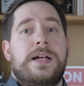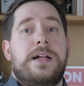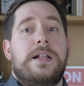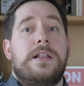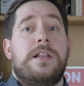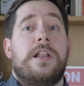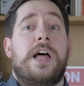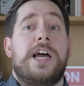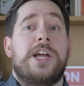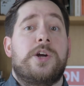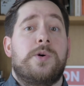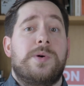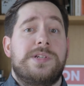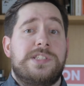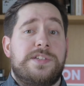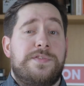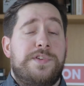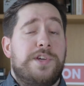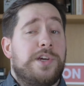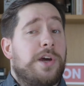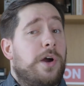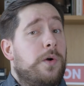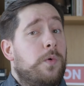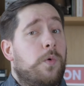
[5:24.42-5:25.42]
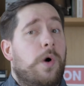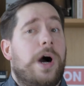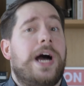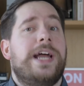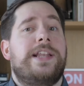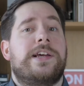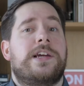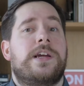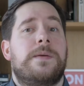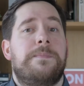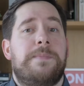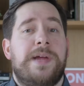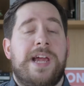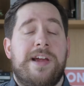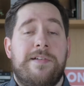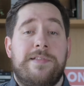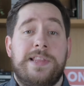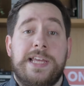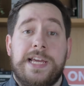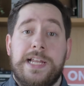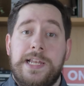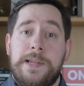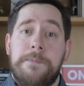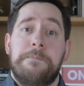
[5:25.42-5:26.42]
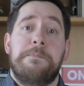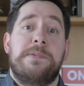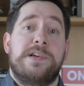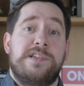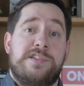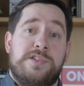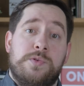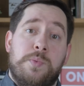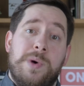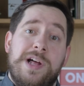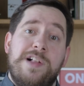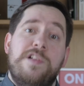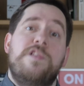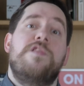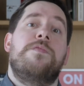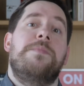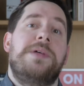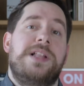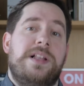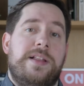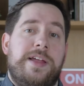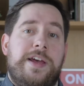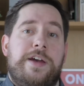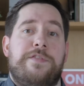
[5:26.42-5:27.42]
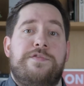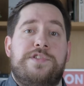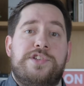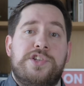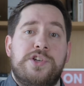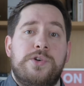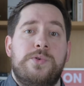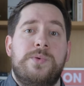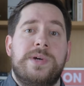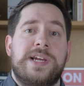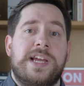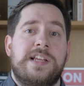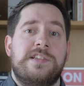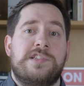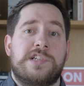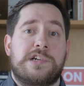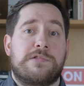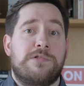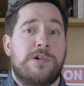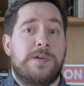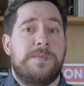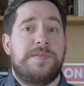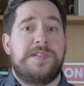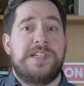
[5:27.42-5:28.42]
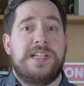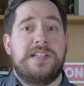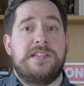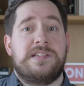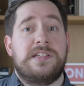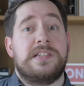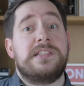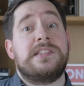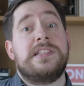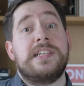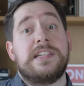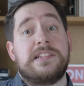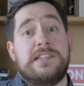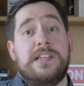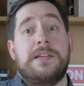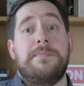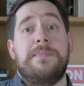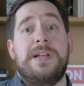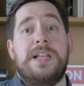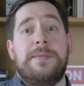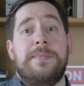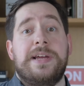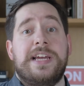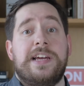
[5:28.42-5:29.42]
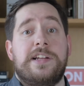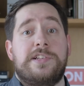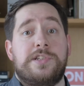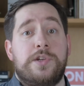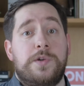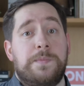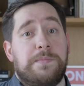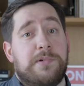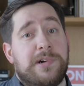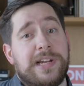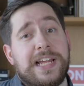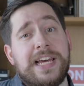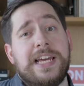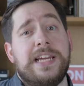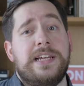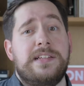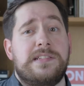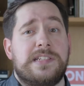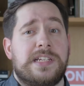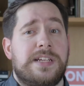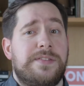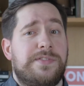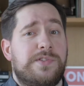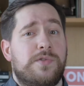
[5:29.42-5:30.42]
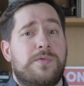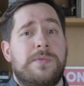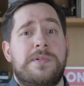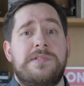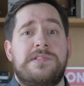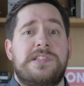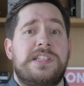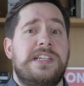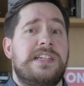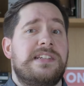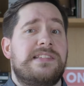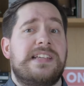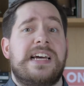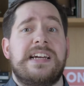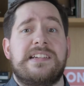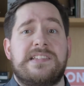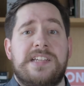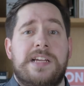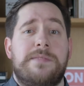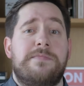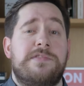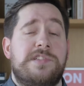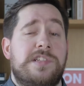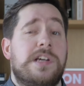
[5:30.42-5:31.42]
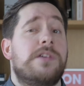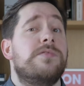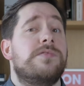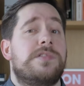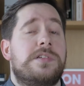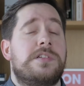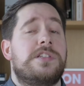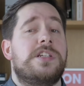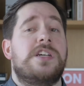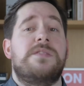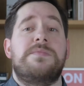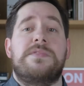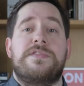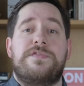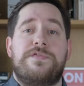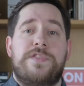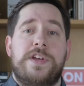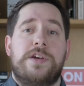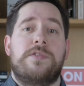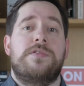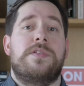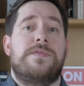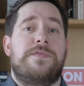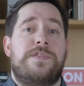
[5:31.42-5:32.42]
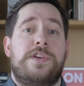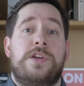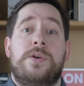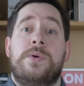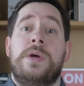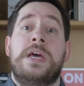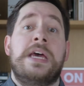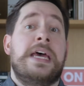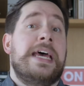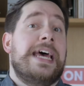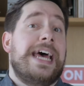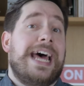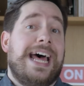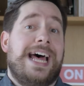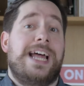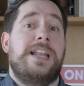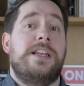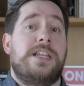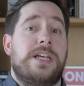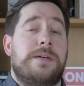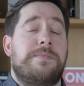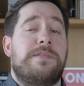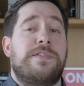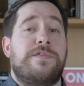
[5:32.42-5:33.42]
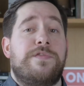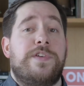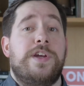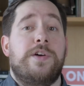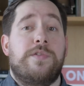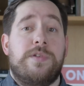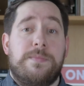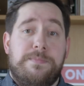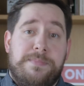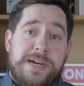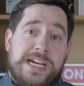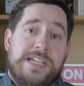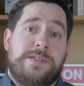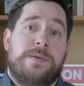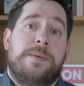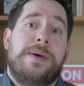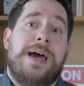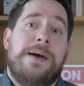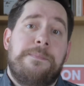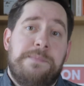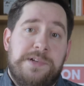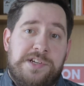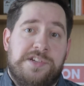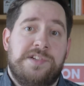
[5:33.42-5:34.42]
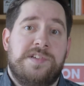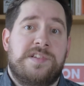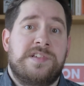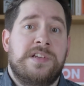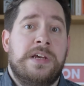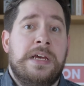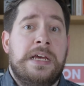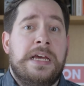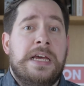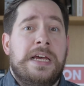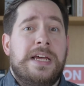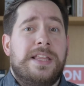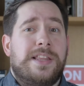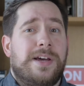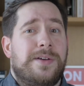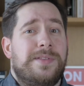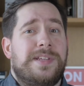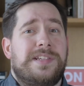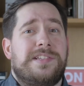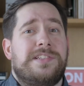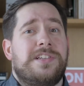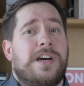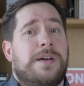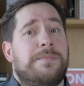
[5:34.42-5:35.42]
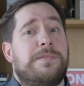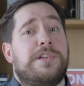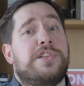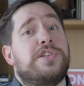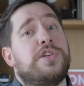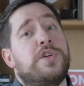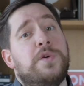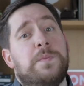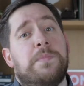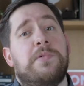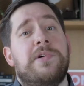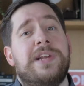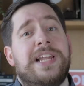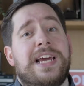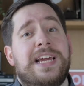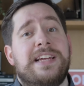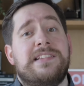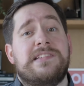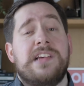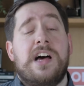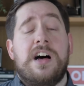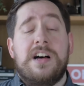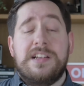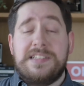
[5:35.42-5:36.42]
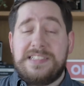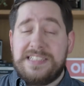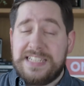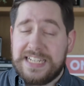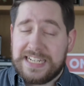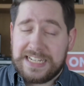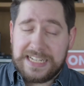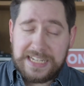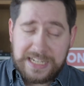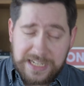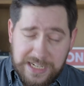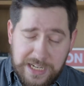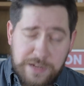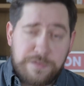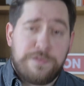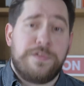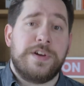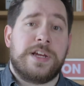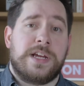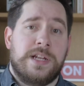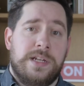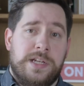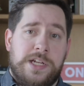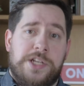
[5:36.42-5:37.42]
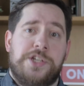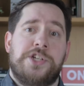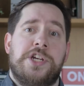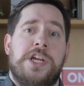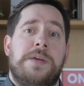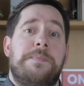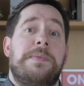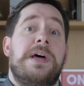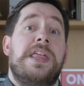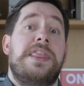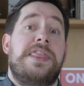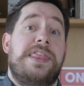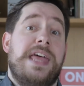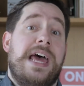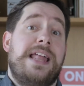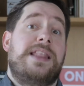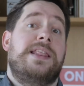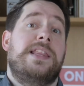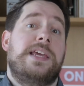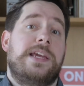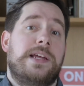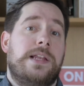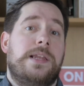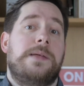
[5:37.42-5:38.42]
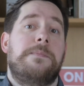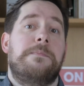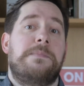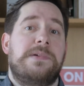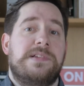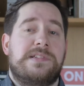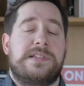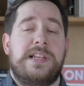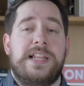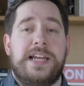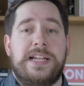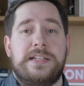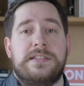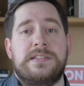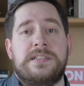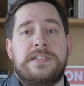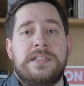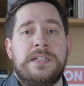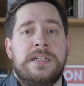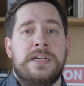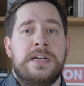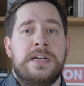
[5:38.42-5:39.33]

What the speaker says: Likewise, if you go wider, comparing the Olympus 12mm f2 against the crop sensor 16mm 2.8 gives almost the exact same results in terms of field of view and depth of field at maximum apertures, though this time the 2.8s are significantly cheaper than the Olympus lens.